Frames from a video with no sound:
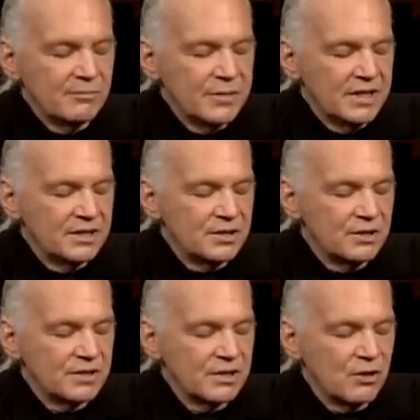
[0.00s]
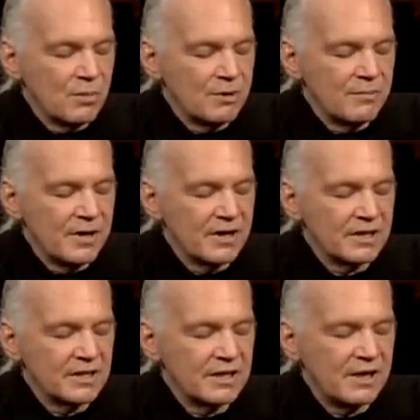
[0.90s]
big insurance, and corporate
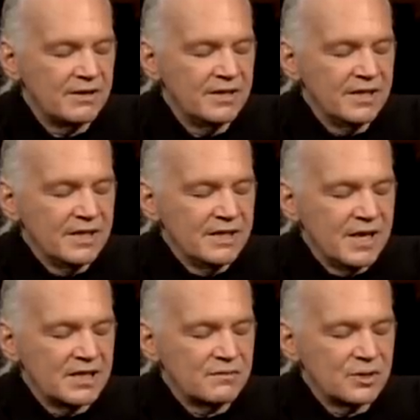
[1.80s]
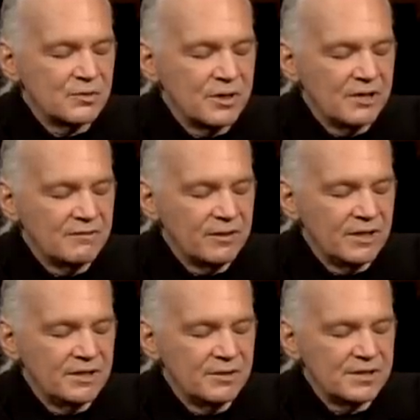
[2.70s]
America allowed Nashville's great
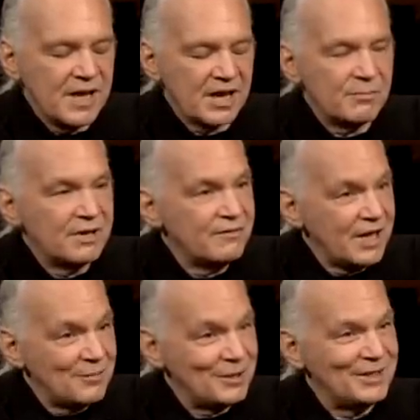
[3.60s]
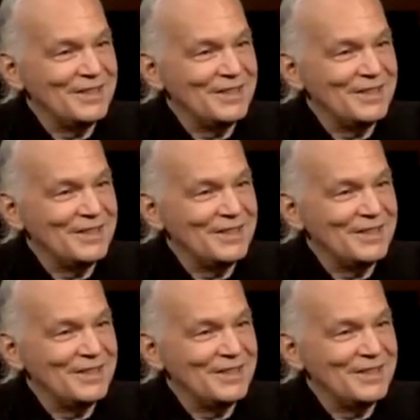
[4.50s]
flood to attack my family.